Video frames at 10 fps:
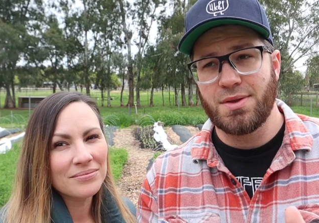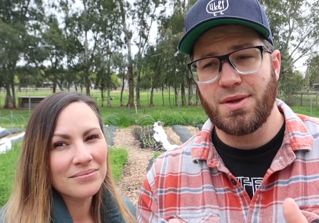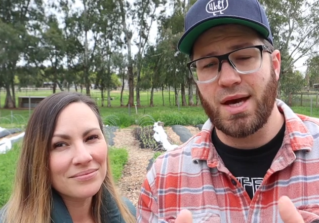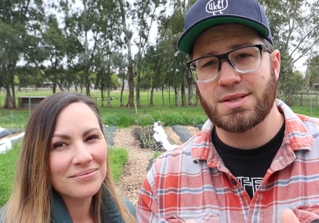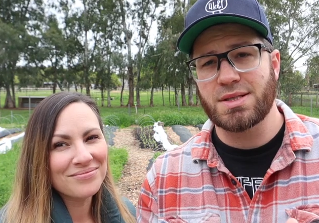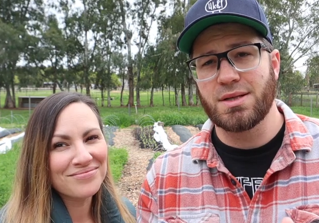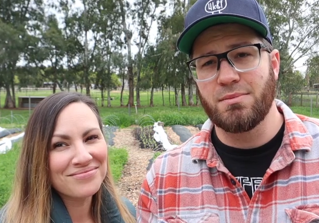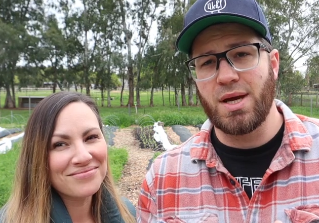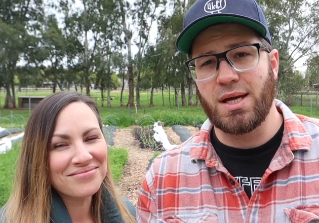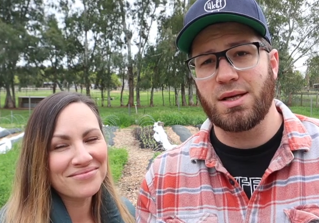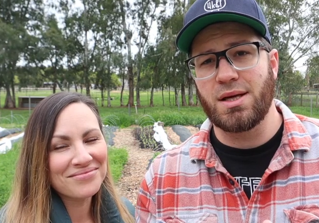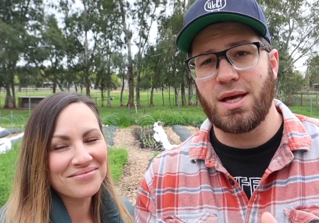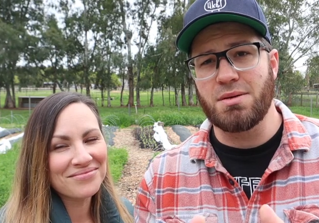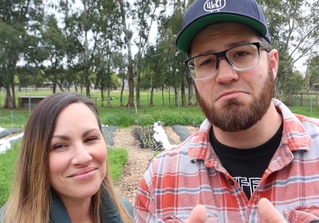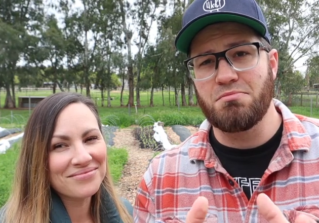Speaker 1: that's going to make
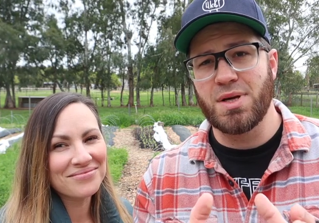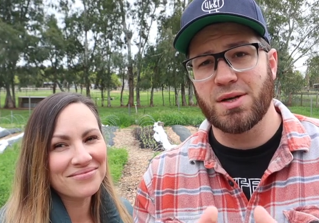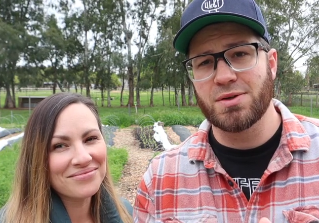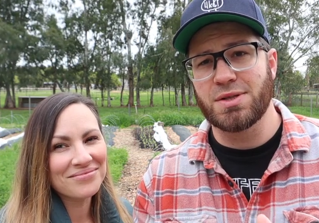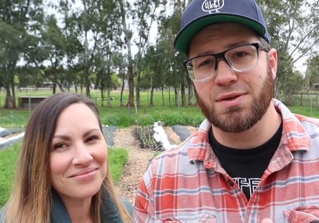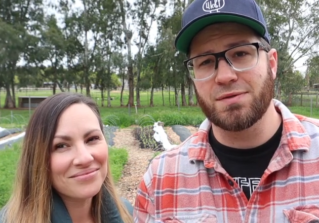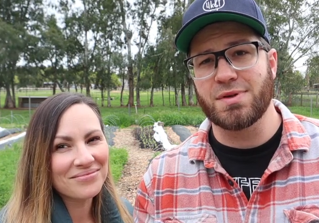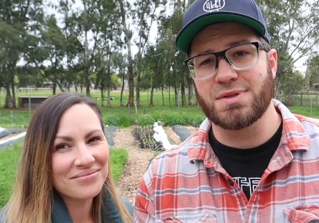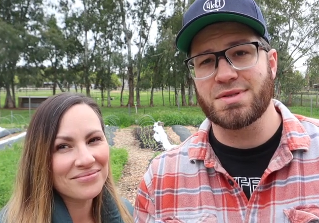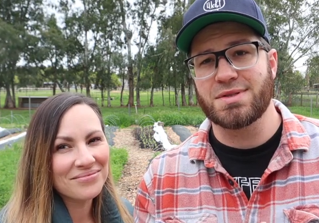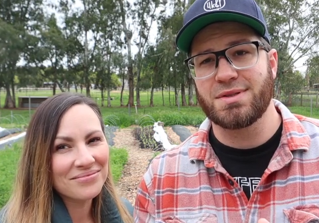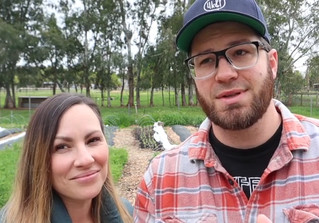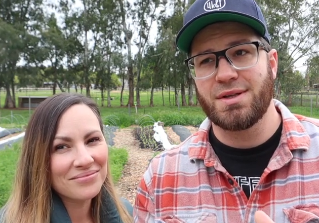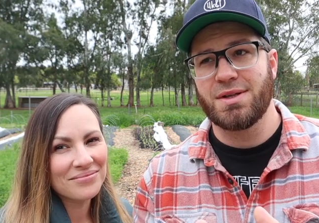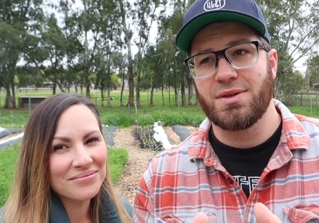a bigger difference
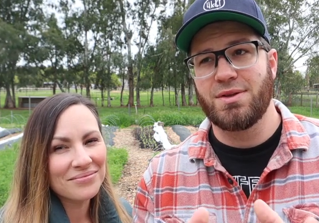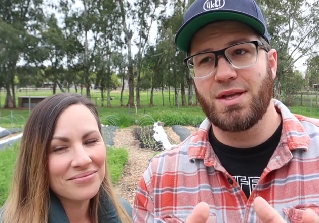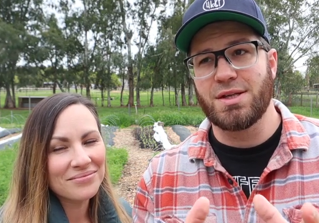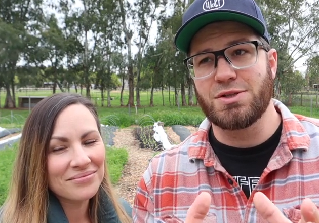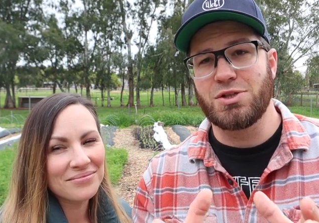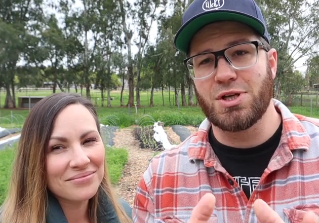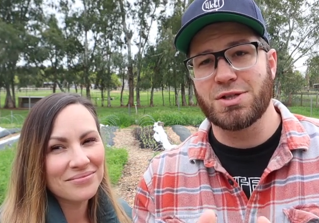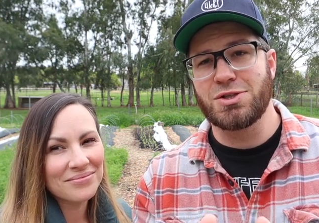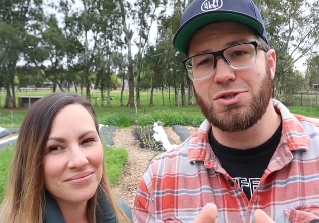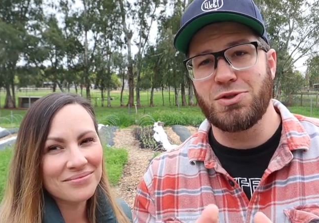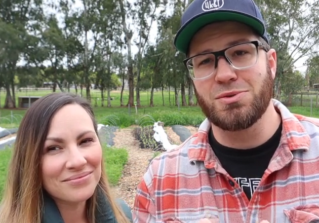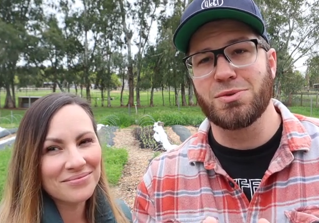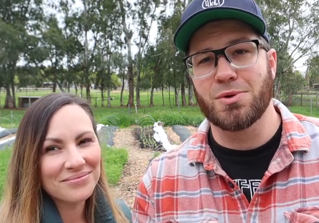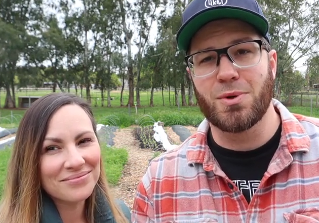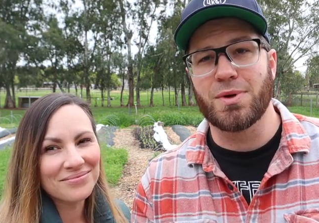than just you
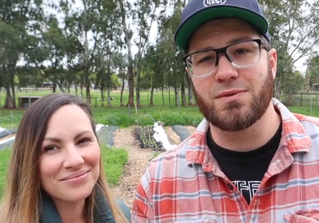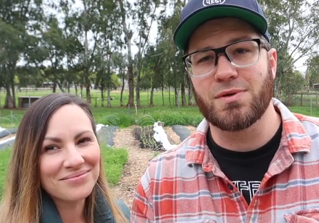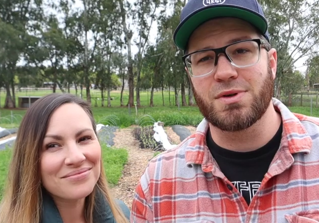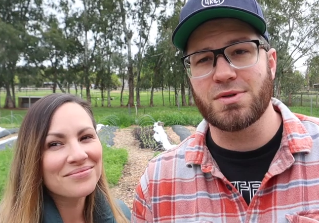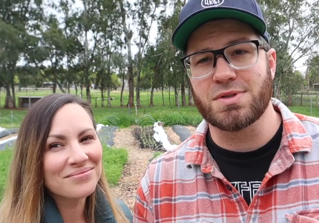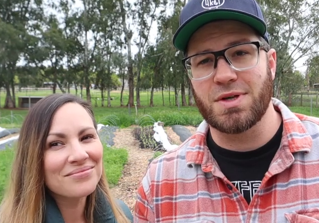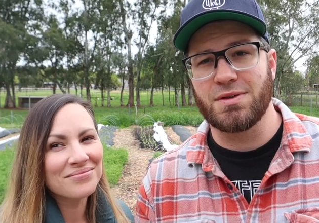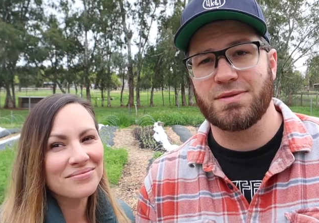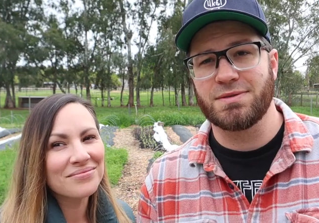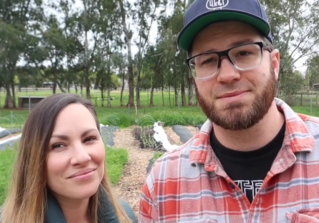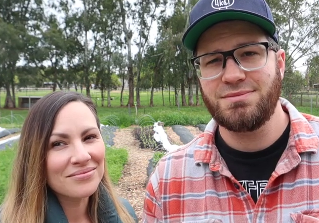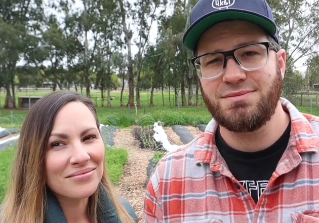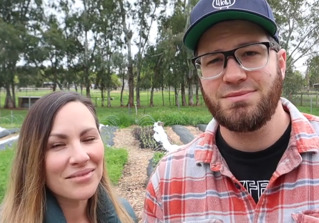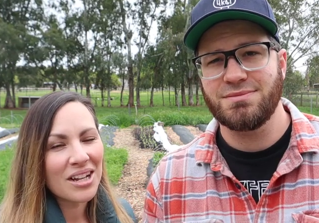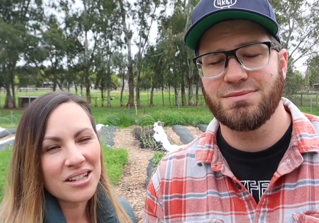growing for yourself.
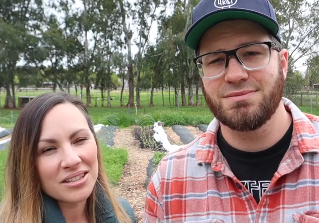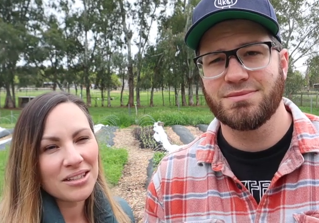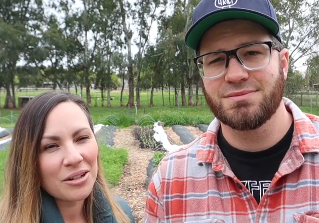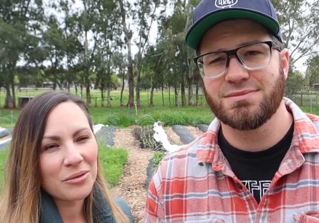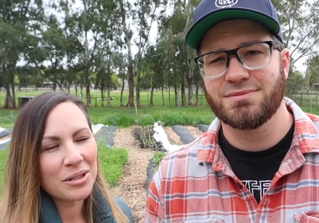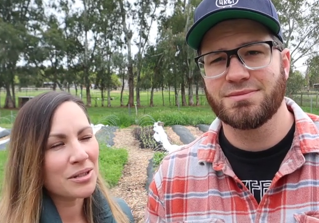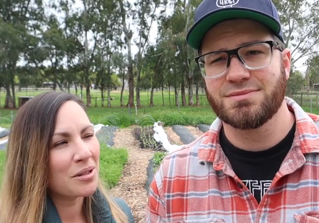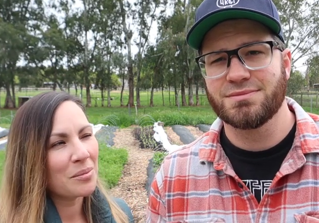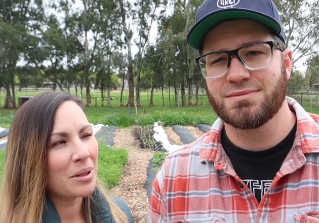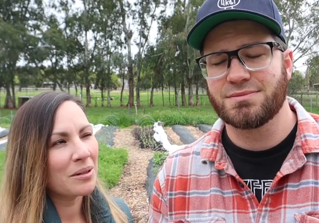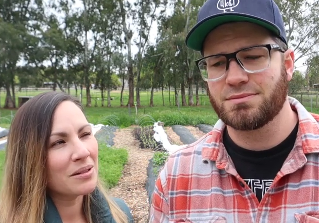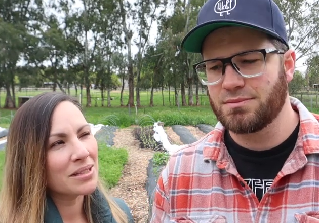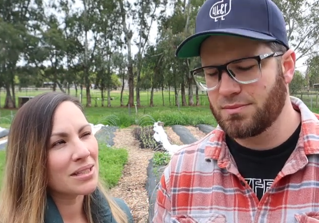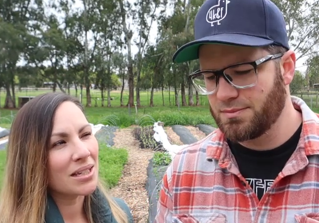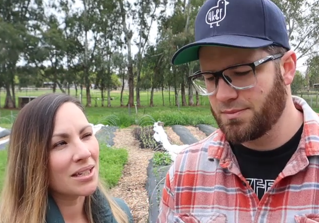
Speaker 2: Yeah, isn't that what it's all about?
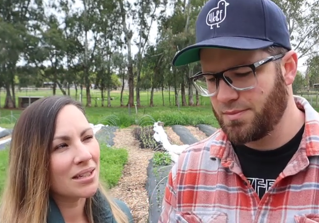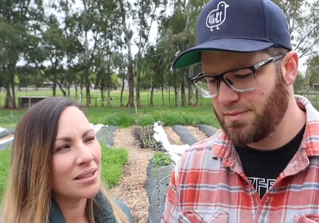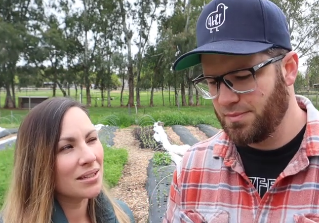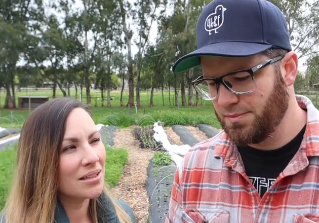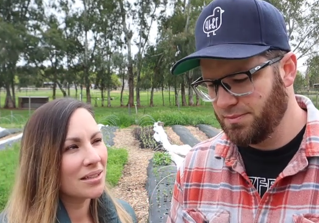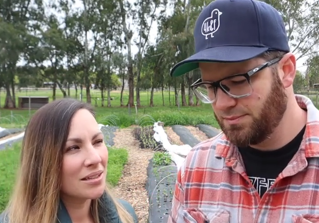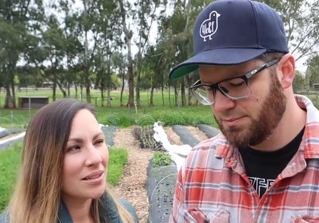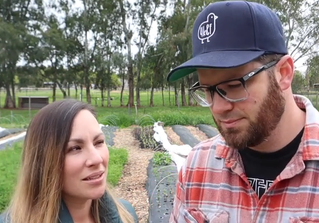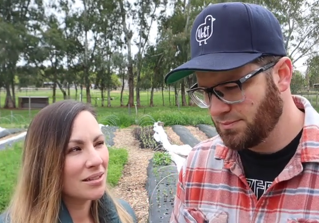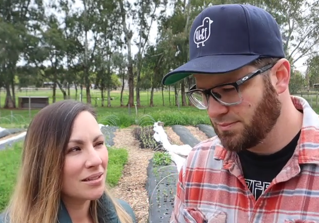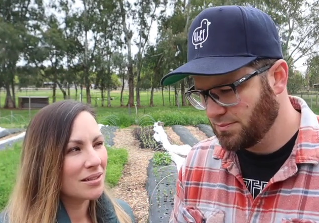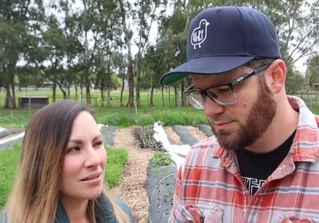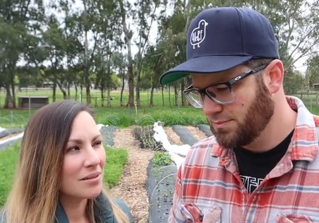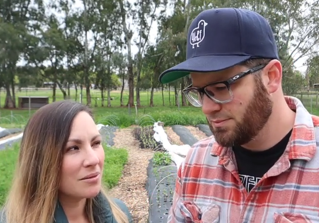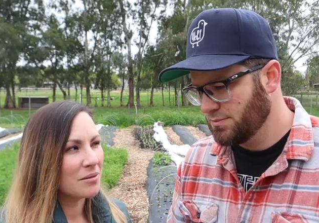It's like,
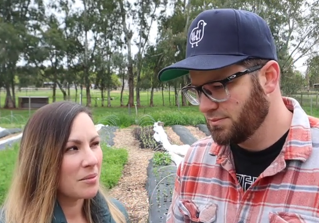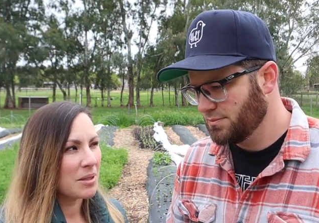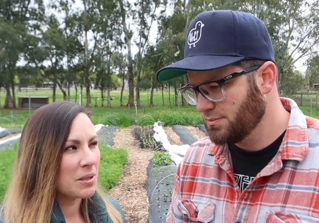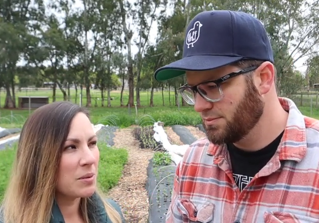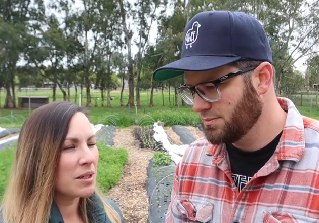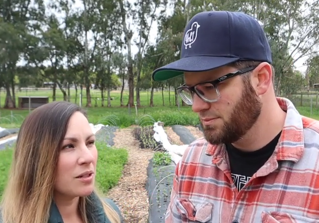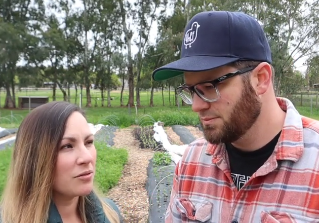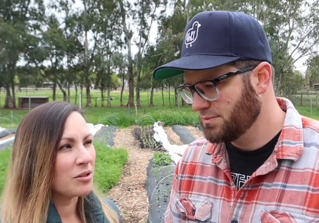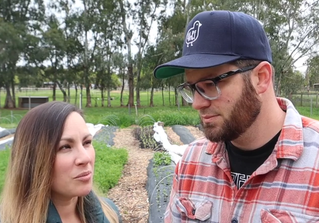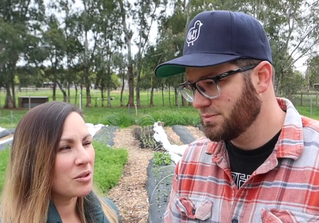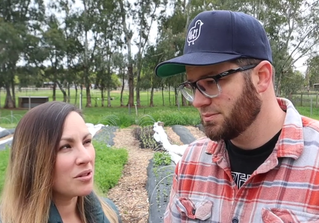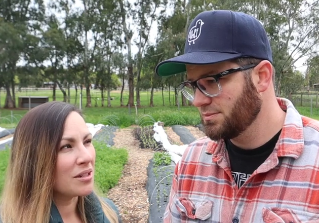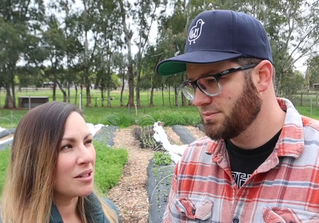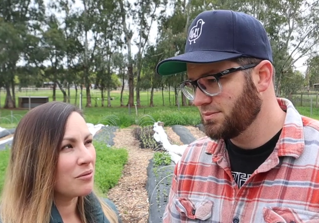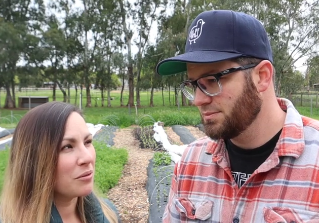I mean, speaking of
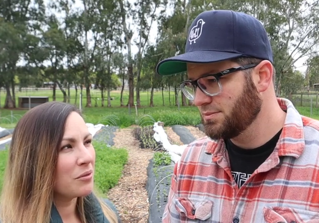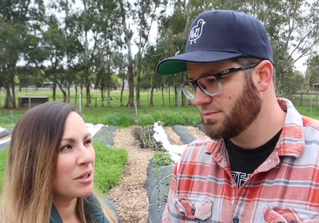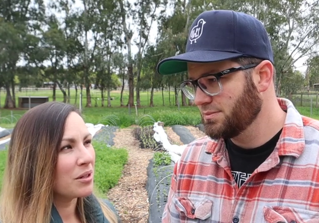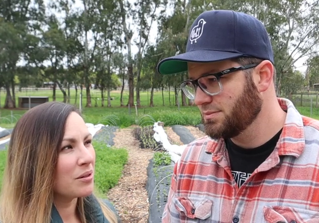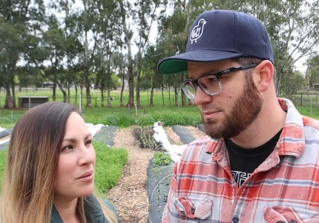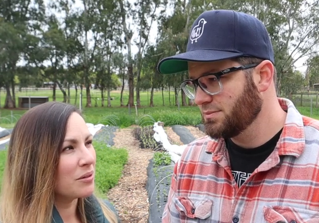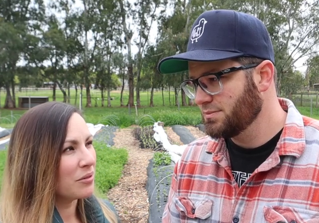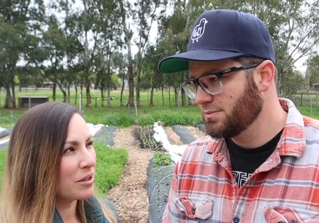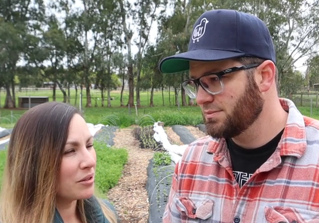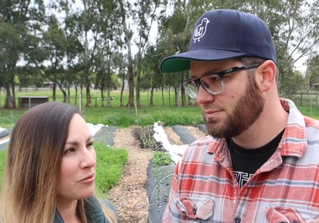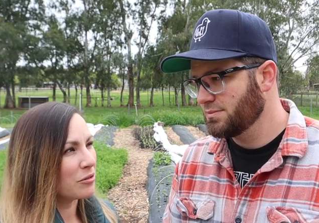community, when we go and we learn